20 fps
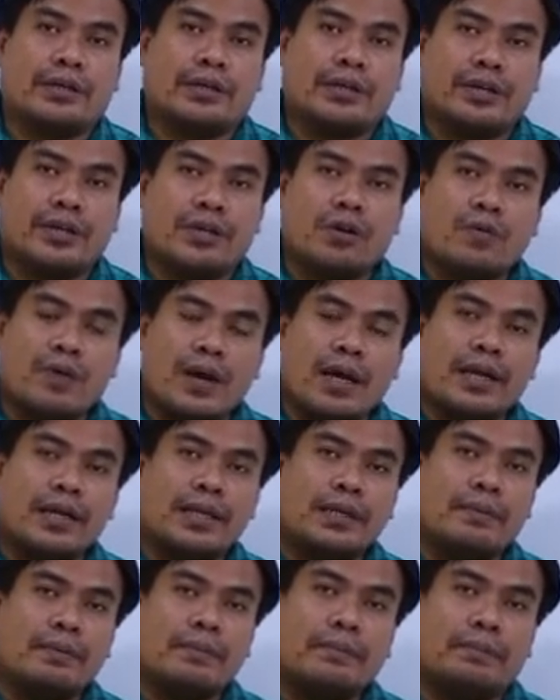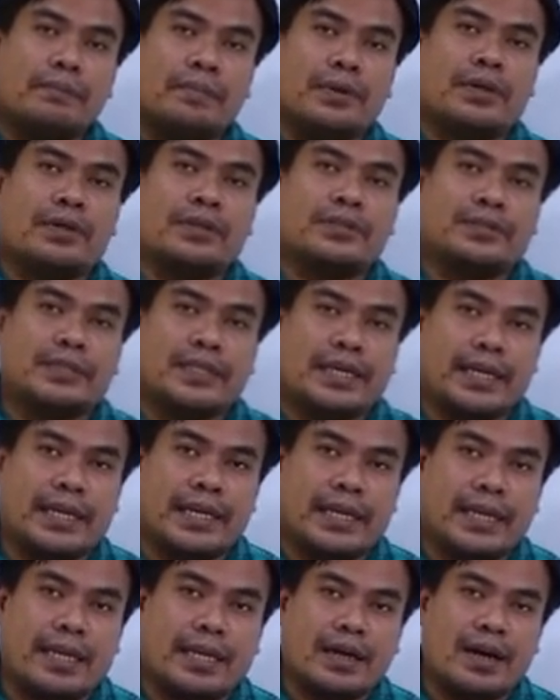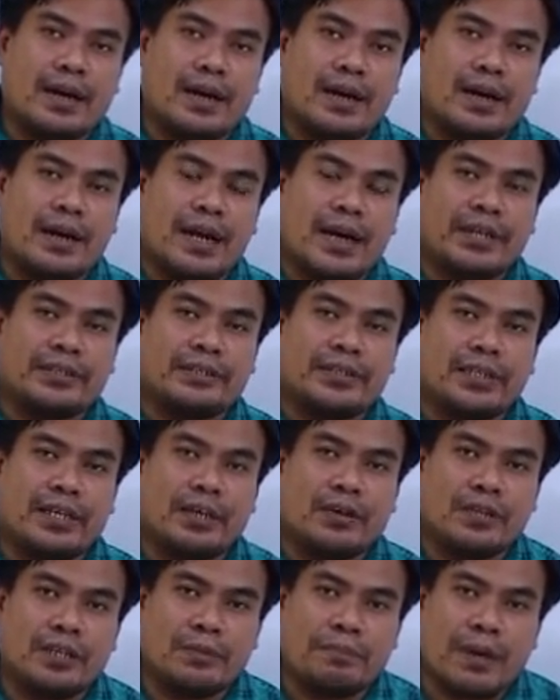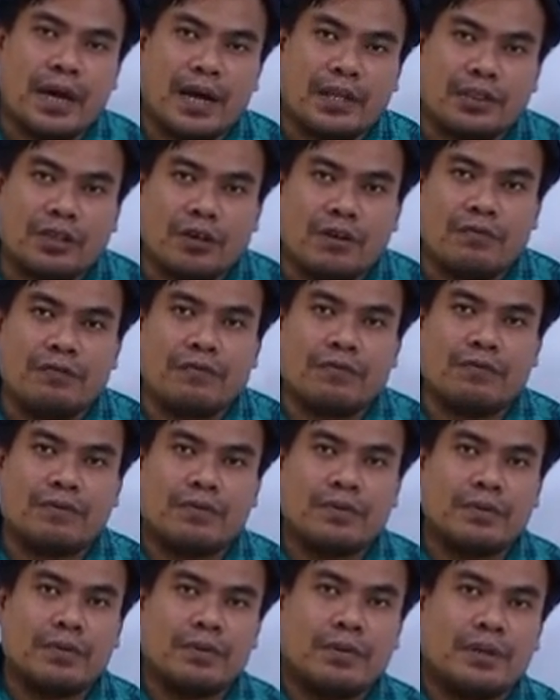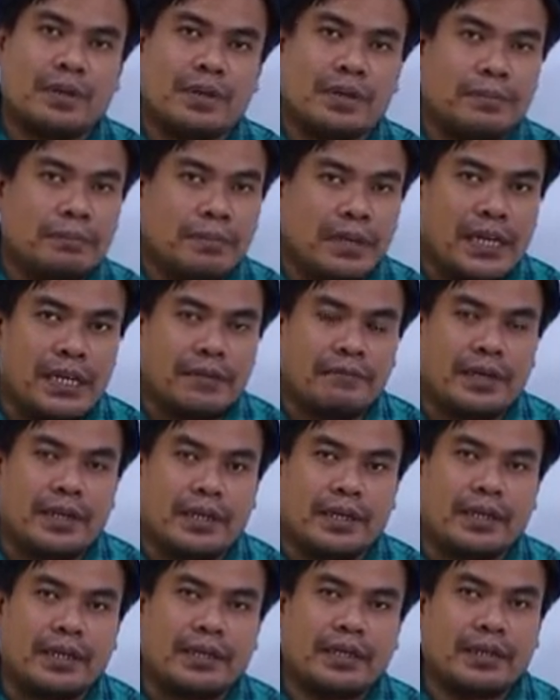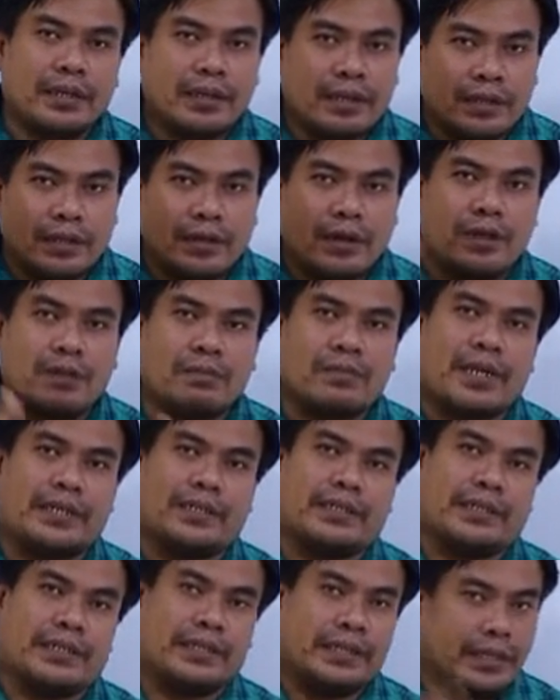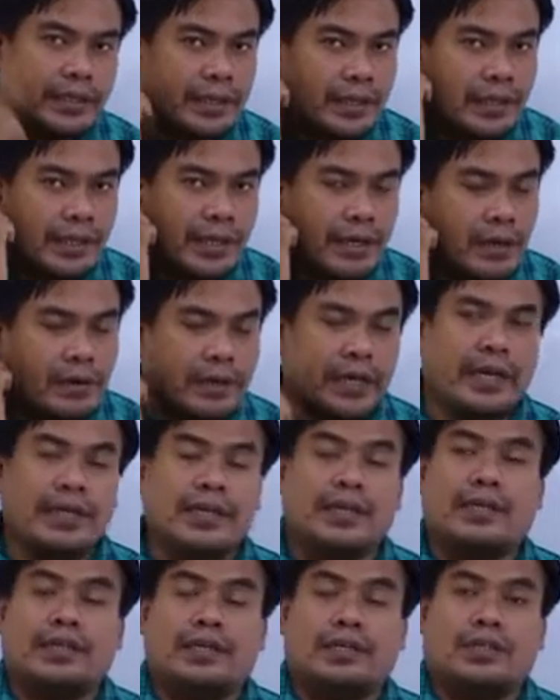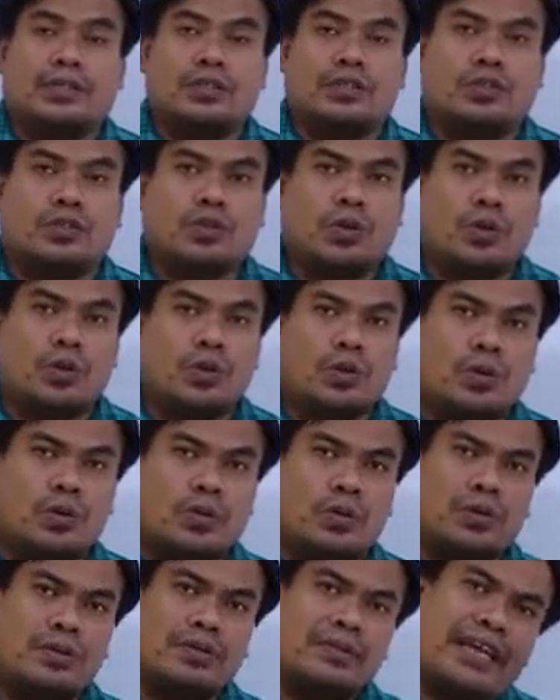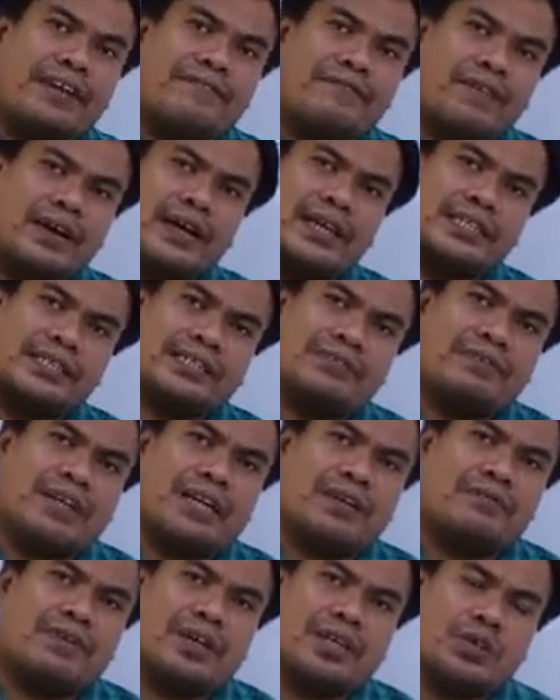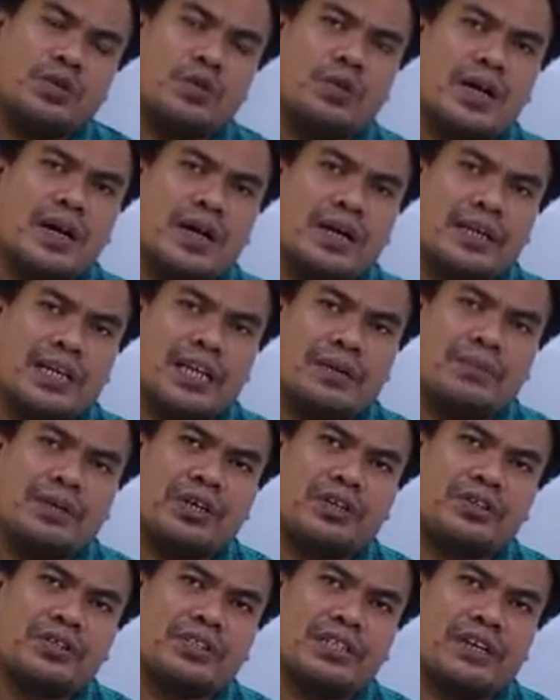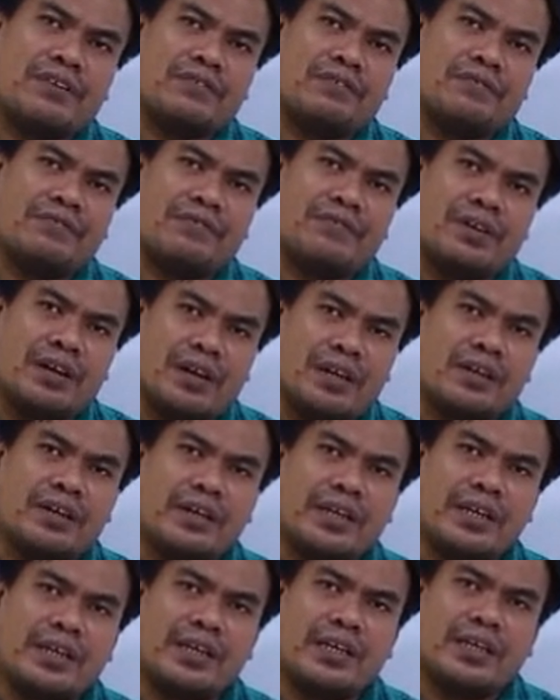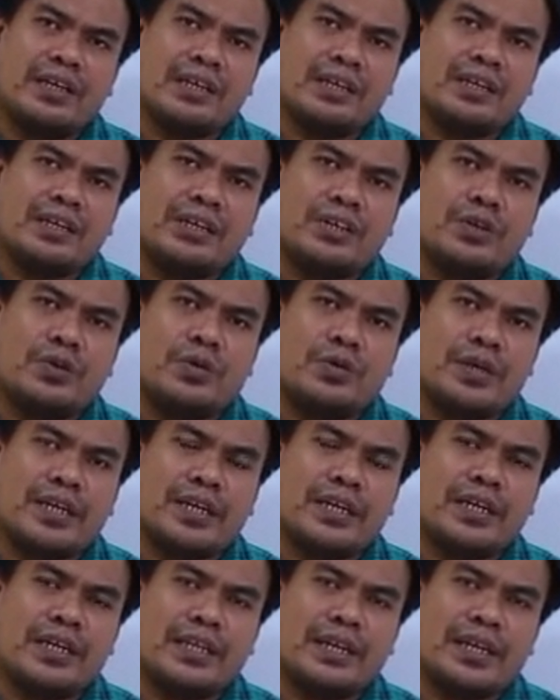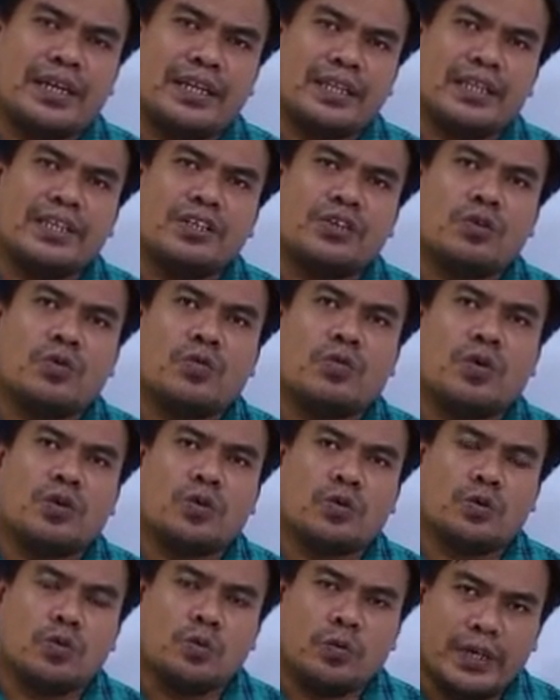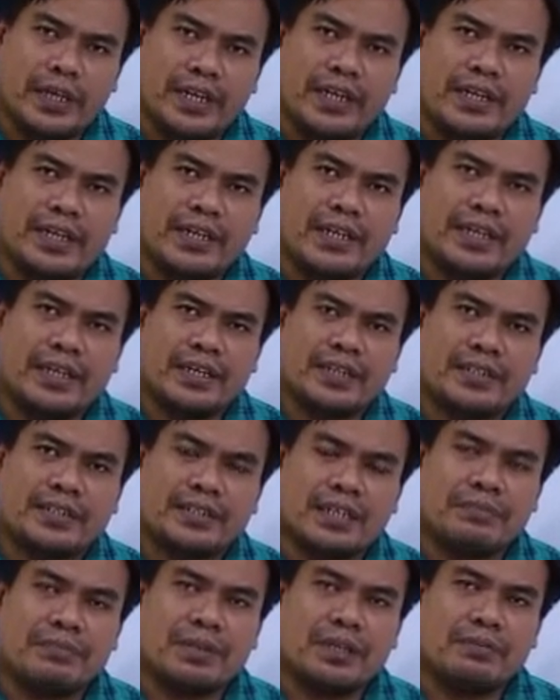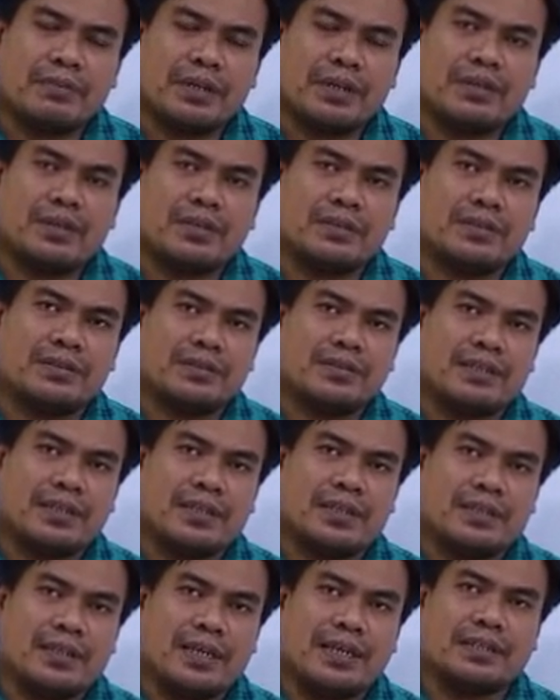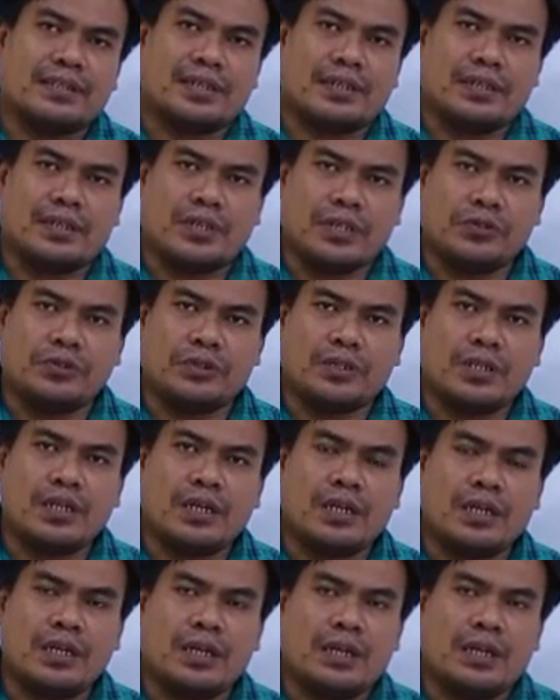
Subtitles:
You know why? Because they are actually on the path of believing the Almighty. Okay. So that fast, whenever you are keeping yourself hungry, you don't eat anything, you don't want to eat something, because that's a ritual